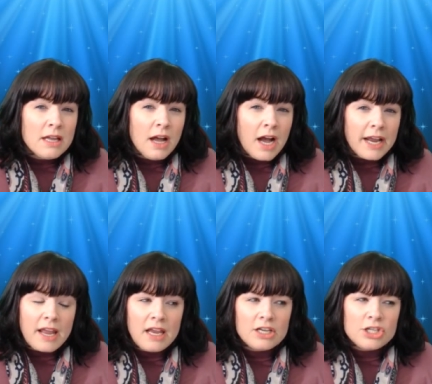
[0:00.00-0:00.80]
I
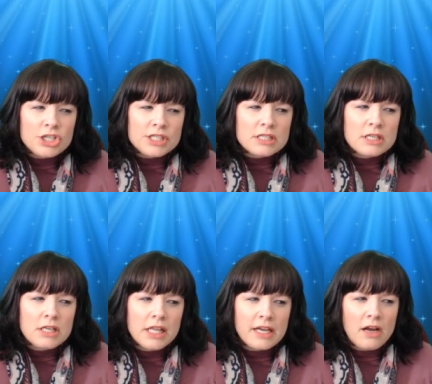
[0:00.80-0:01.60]
can't just
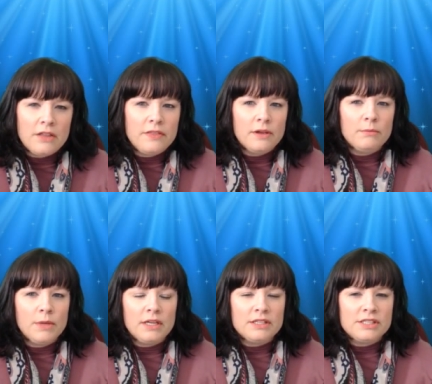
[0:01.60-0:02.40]
click on them
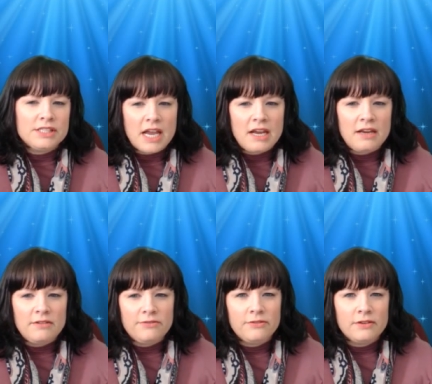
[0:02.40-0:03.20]
and
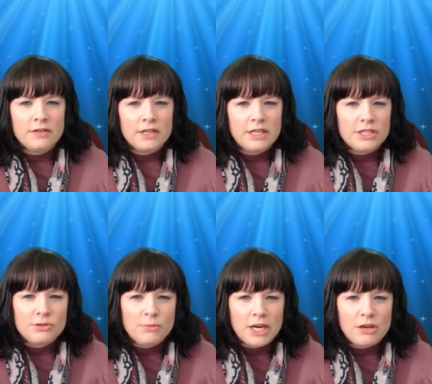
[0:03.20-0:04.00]
save it to
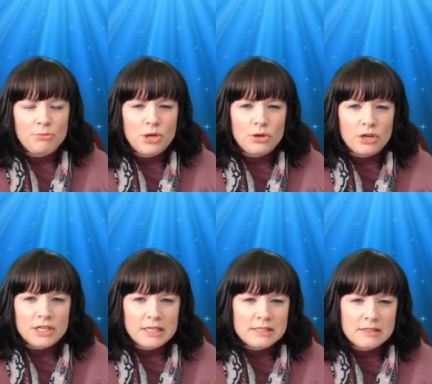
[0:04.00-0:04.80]
my computer. It
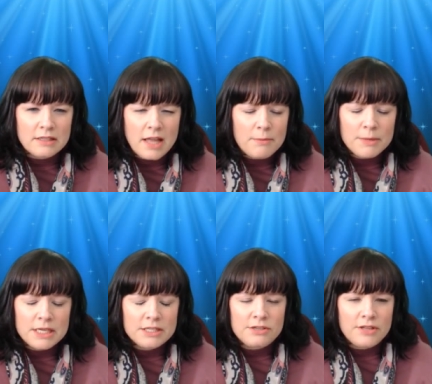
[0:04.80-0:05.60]
doesn't allow me
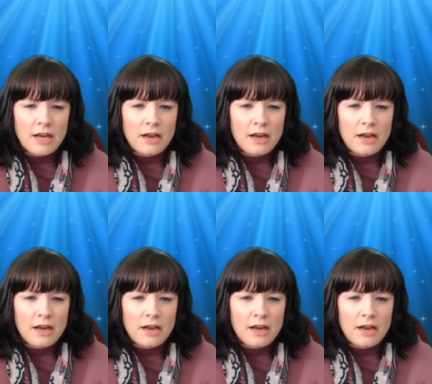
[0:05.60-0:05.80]
to do that.